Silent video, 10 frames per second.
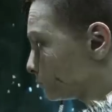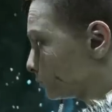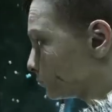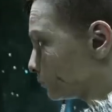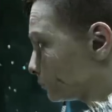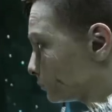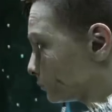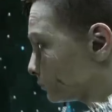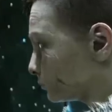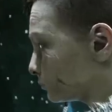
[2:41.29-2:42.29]
teach you to
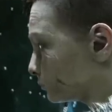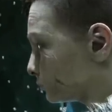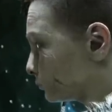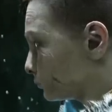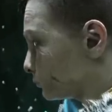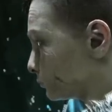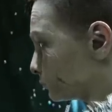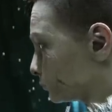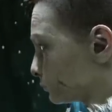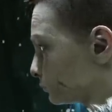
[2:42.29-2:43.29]
kill, yes,
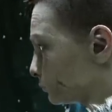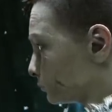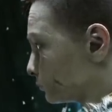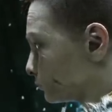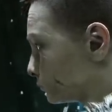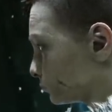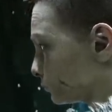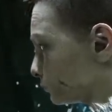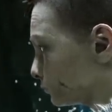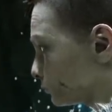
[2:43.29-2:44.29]
but in
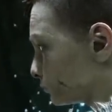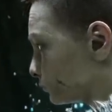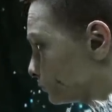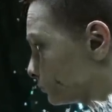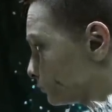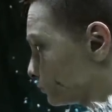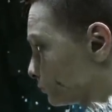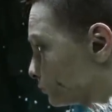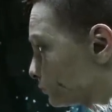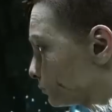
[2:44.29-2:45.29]
defense of
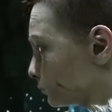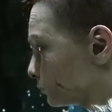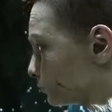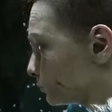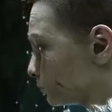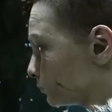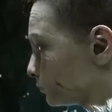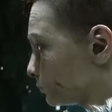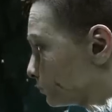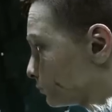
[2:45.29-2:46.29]
yourself,
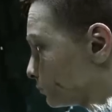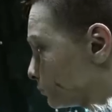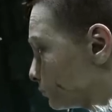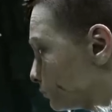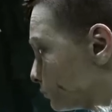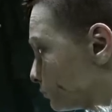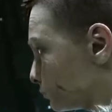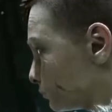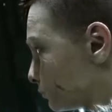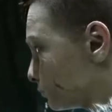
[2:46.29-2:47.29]
never as an
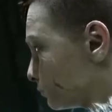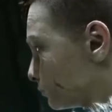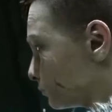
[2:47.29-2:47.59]
indulgence.